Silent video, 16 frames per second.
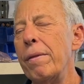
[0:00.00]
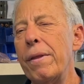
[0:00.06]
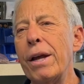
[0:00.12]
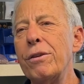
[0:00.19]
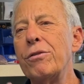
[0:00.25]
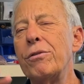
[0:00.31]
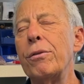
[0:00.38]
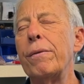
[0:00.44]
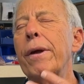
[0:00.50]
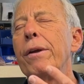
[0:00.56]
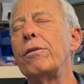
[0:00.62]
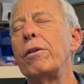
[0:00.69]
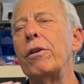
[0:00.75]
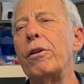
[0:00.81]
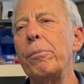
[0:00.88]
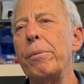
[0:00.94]
that's, so that's
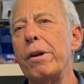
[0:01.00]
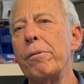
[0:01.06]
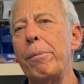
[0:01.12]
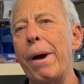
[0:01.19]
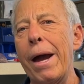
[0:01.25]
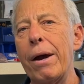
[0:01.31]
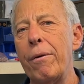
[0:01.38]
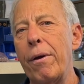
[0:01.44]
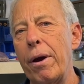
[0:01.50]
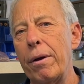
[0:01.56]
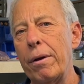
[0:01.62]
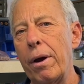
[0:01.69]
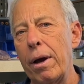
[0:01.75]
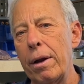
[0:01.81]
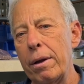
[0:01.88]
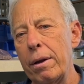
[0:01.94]
a little bit of background
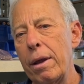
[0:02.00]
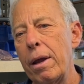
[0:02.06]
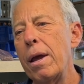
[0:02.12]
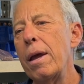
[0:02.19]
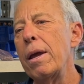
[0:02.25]
on it.